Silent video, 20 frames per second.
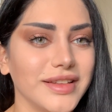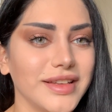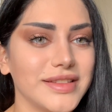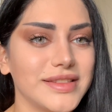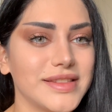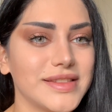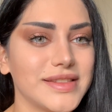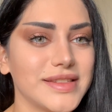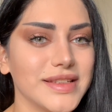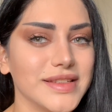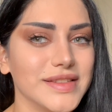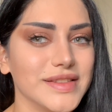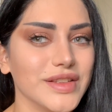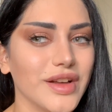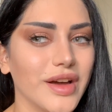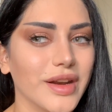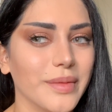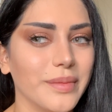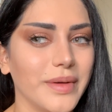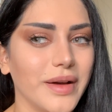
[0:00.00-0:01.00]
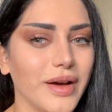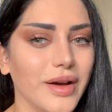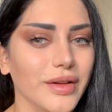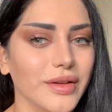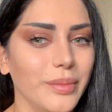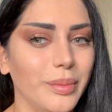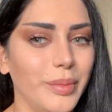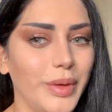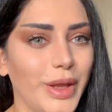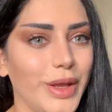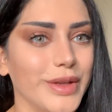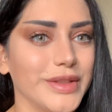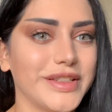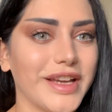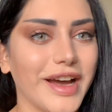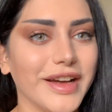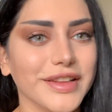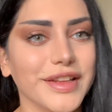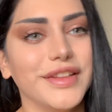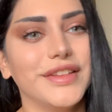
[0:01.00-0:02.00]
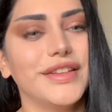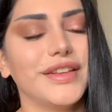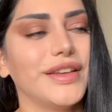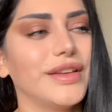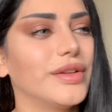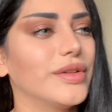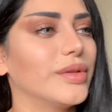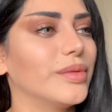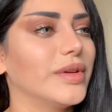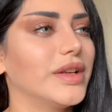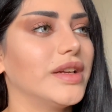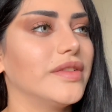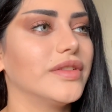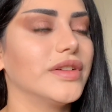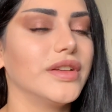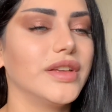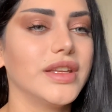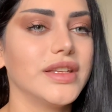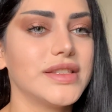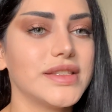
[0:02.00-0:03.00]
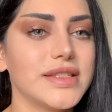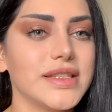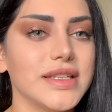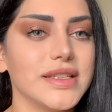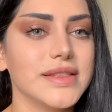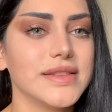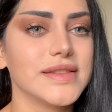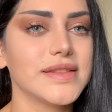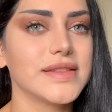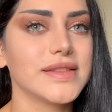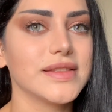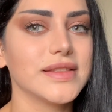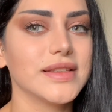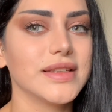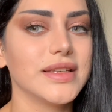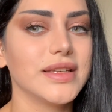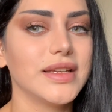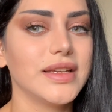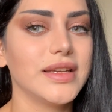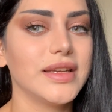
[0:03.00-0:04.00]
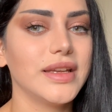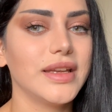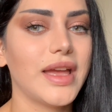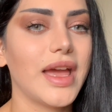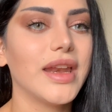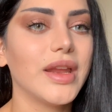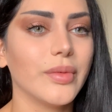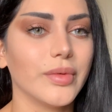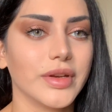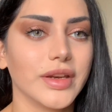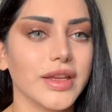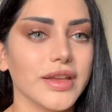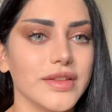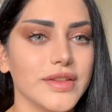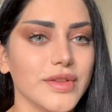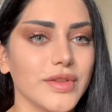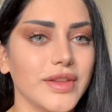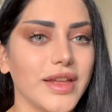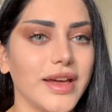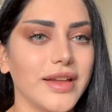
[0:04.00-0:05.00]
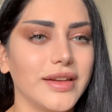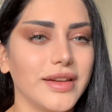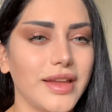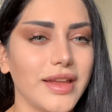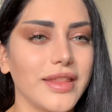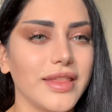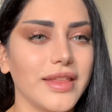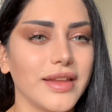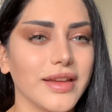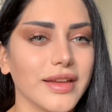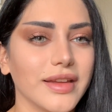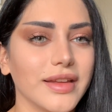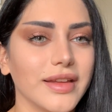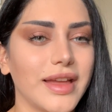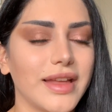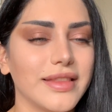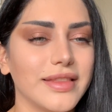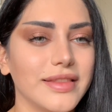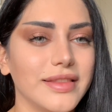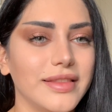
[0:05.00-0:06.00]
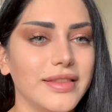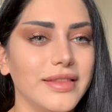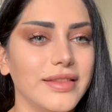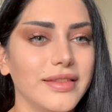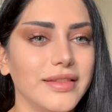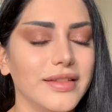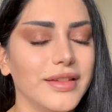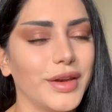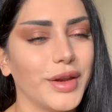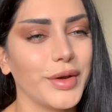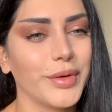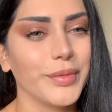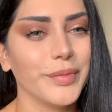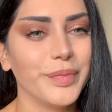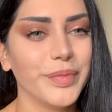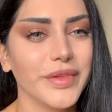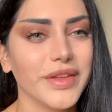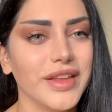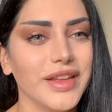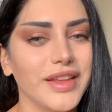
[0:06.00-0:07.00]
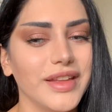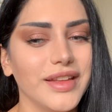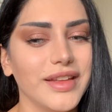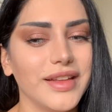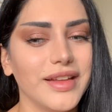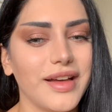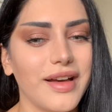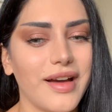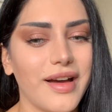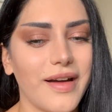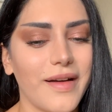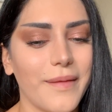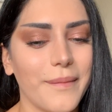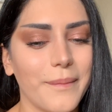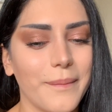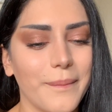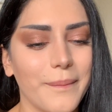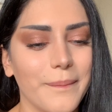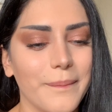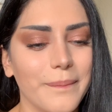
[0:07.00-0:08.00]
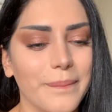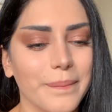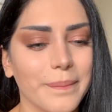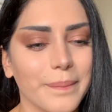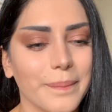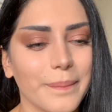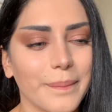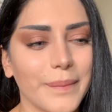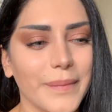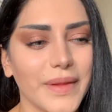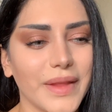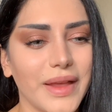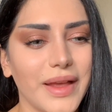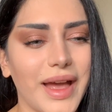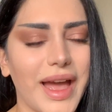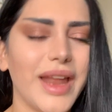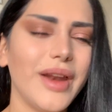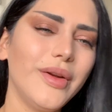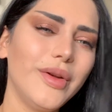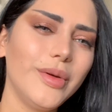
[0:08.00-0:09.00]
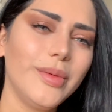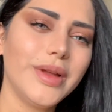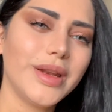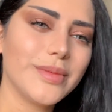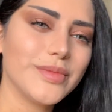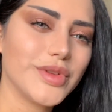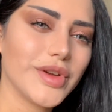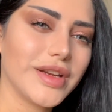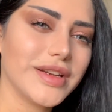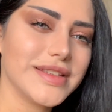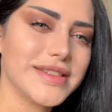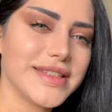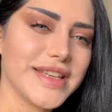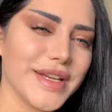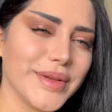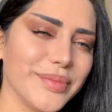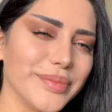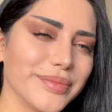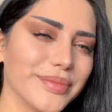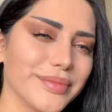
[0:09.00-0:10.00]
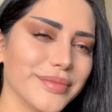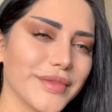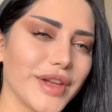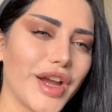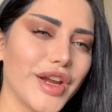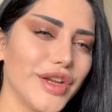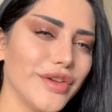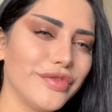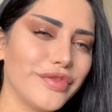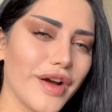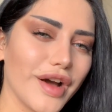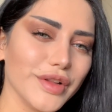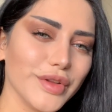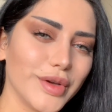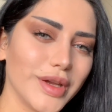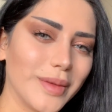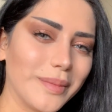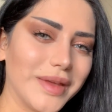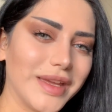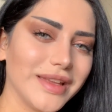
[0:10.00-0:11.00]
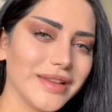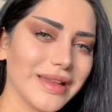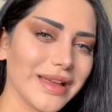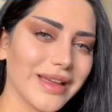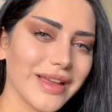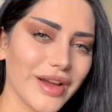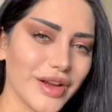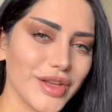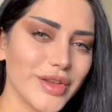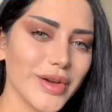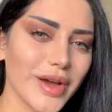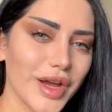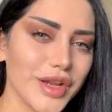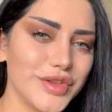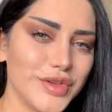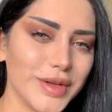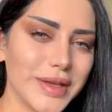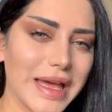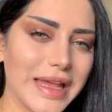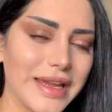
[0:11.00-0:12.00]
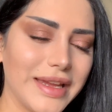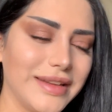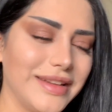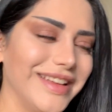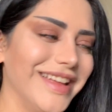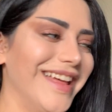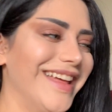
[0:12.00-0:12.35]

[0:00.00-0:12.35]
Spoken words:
It's not about being talented or whatever. It's anyone can do that, I think. And you know, I don't know what I'm trying to say. Are you following me? Like, do you get it?